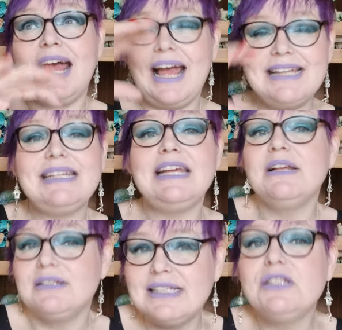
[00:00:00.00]
I
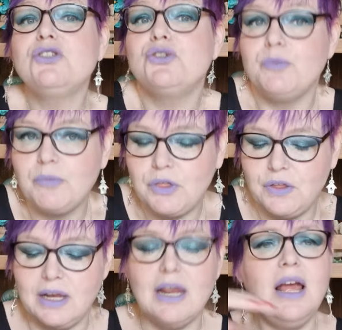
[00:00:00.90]
did
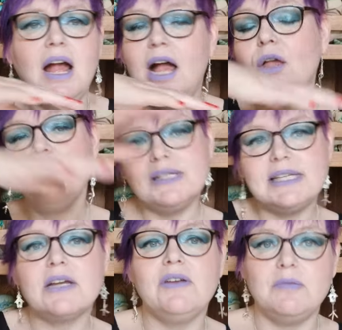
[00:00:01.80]
something. I always
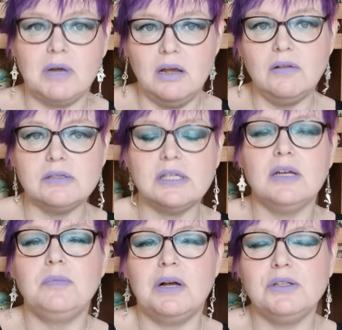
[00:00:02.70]
decorate my
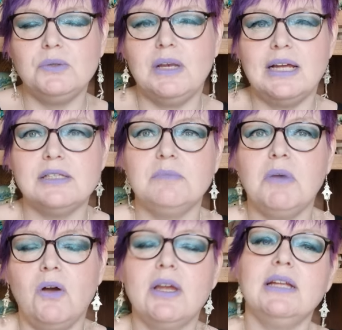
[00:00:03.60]
altar, but I do like to
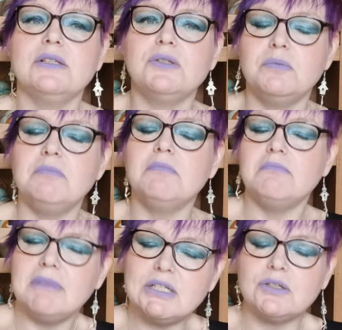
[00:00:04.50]
mark it in some
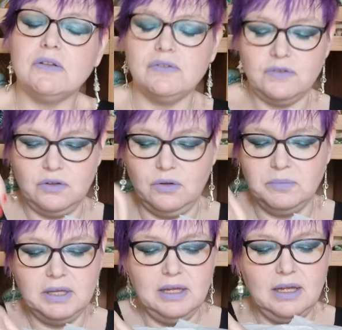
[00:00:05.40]
magical form,
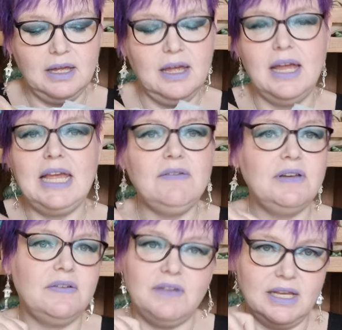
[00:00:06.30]
even
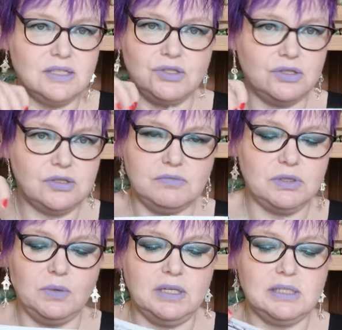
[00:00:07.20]
if it is just
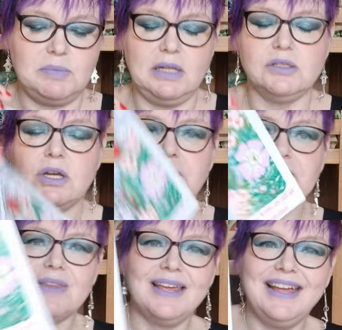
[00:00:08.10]
doing a spell jar.
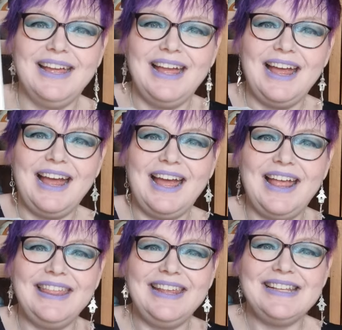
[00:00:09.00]

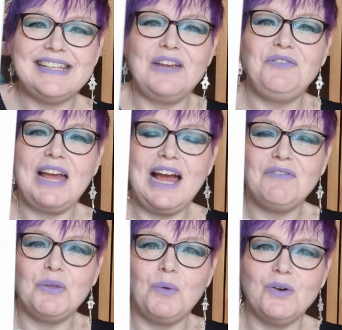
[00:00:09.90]
And this, if you have
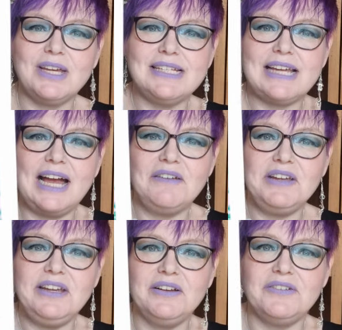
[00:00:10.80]
the Wonky Diary,
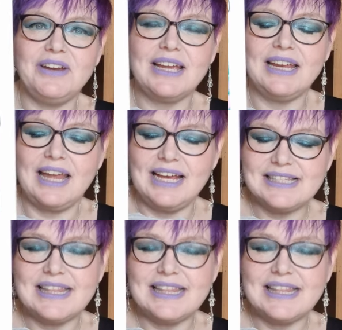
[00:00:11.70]
you'll recognise